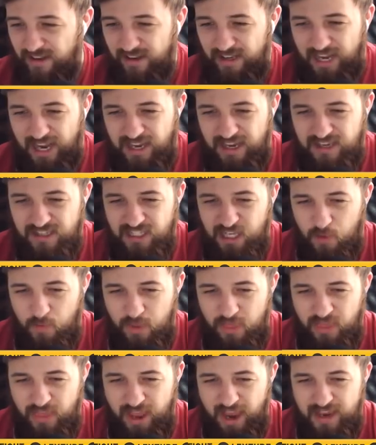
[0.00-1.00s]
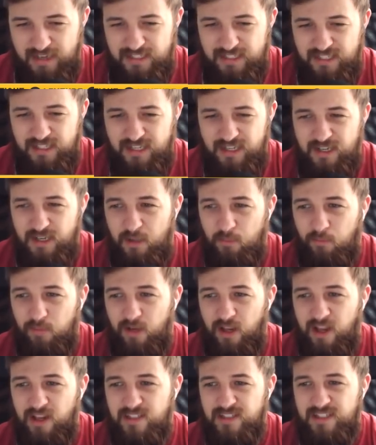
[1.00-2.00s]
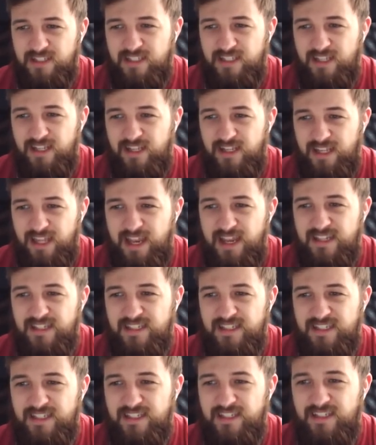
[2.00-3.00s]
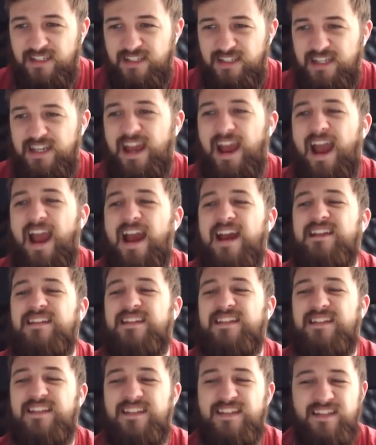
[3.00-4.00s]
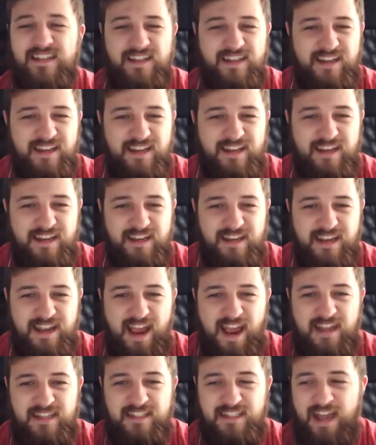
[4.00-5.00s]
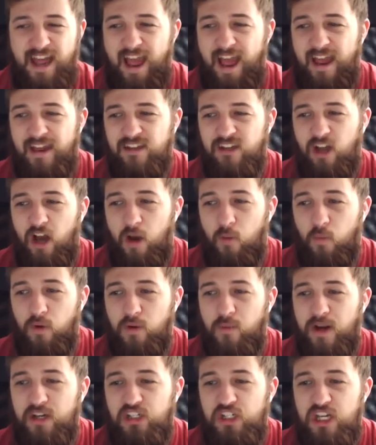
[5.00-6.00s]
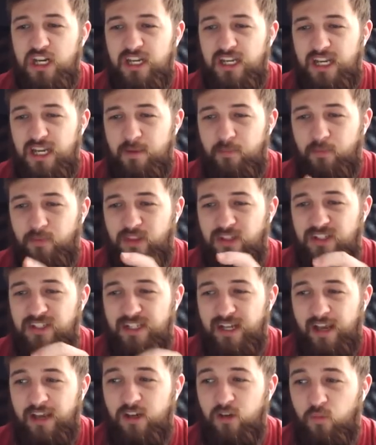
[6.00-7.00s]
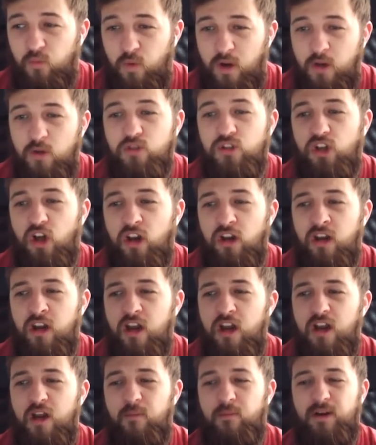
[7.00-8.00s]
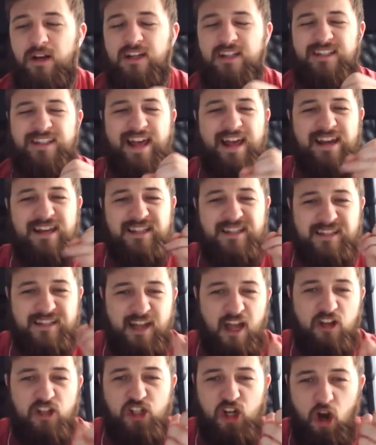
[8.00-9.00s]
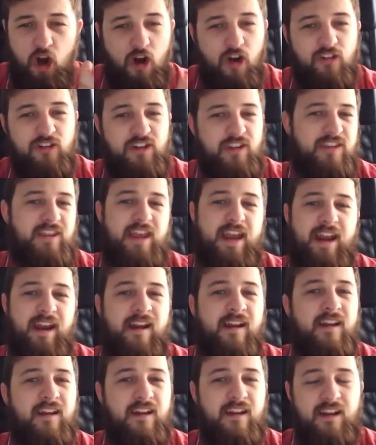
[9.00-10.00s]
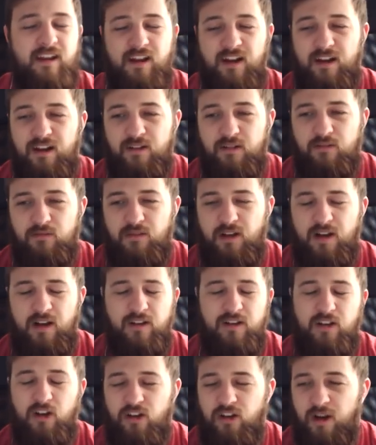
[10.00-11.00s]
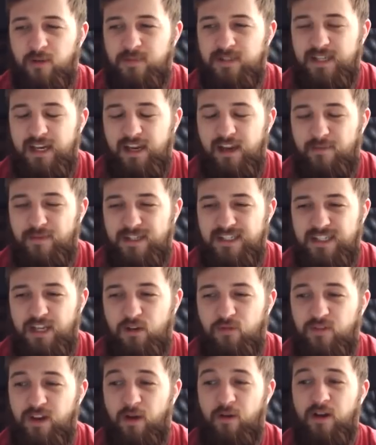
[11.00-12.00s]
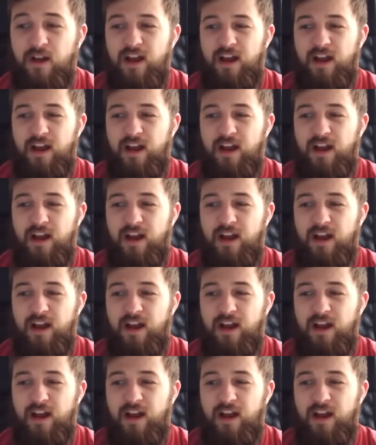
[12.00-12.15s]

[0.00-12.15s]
Okay, let's go with that plus this. Yes! Yes, and I want to actually keep the standard wheels on because that is such a Honda thing. Oh, God, I'm saying it myself now.